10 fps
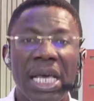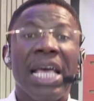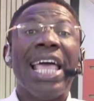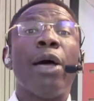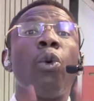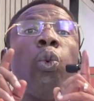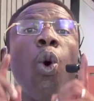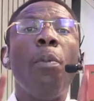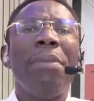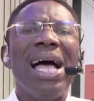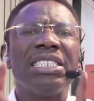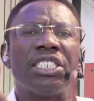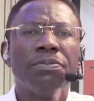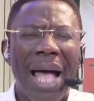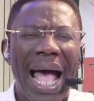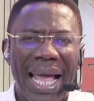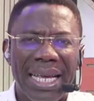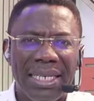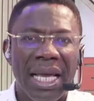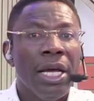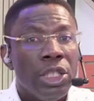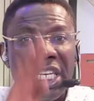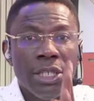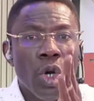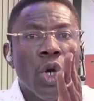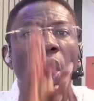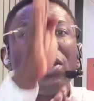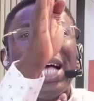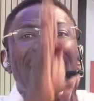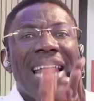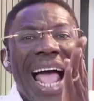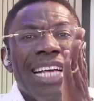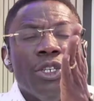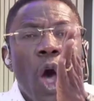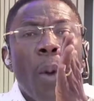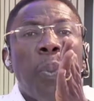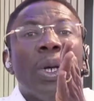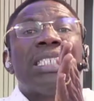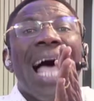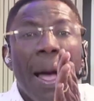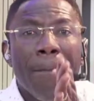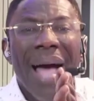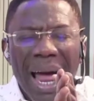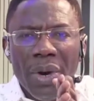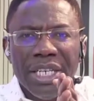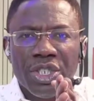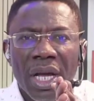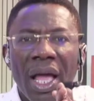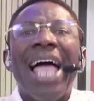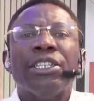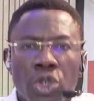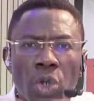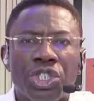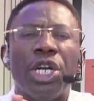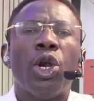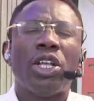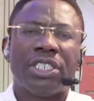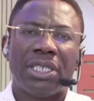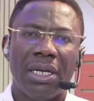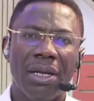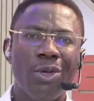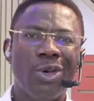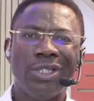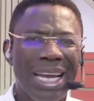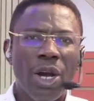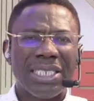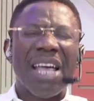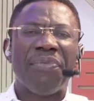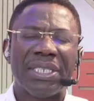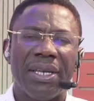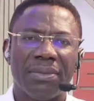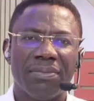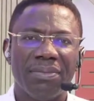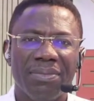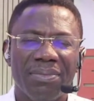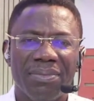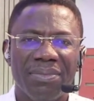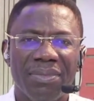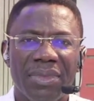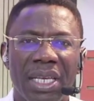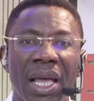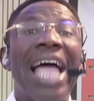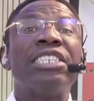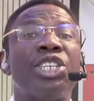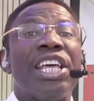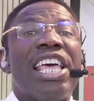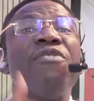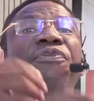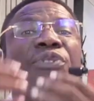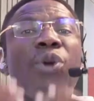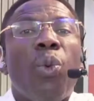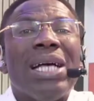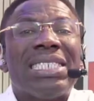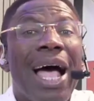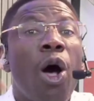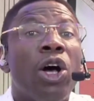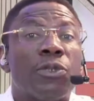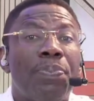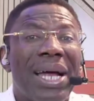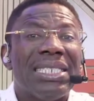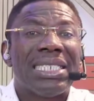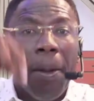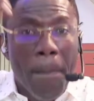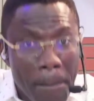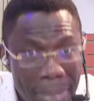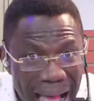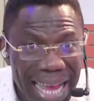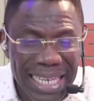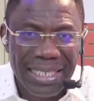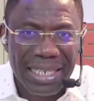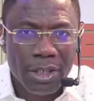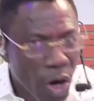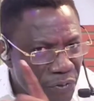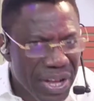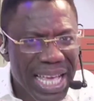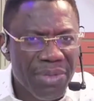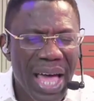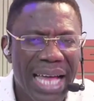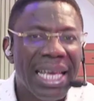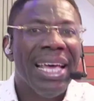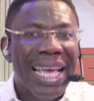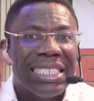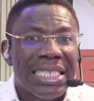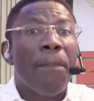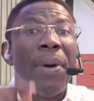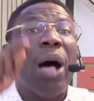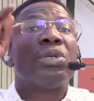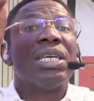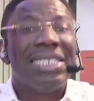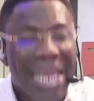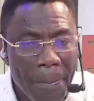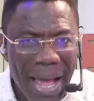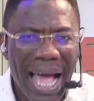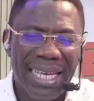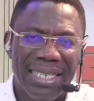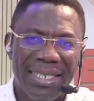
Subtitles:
A woman's mind did no longer line up with her marriage, and so they lost everything. And she influenced her husband's mind. Don't forget that. It's about the mind.